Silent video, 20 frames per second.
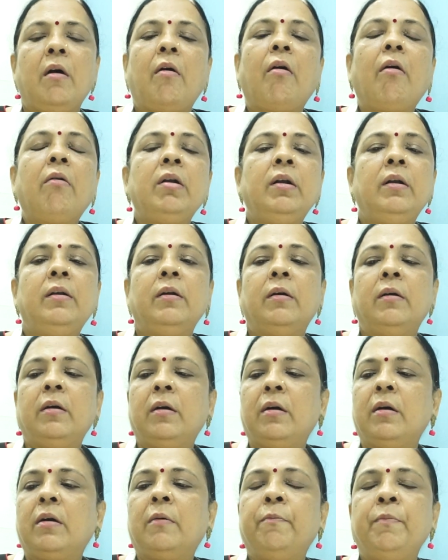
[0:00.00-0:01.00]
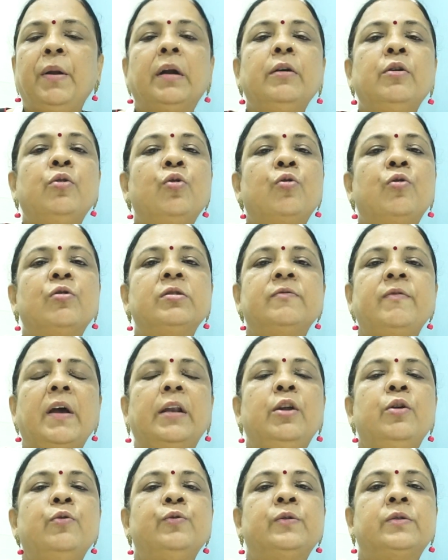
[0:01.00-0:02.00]
All blood glucose
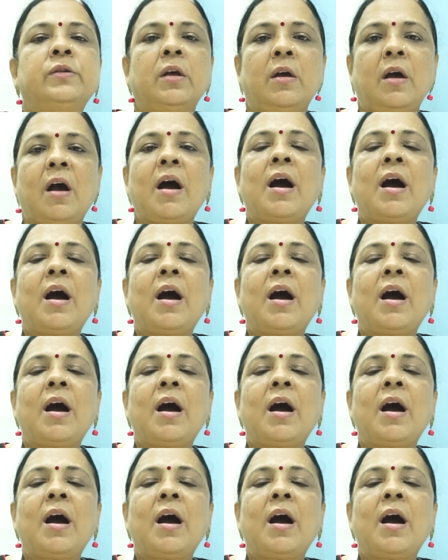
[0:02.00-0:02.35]
values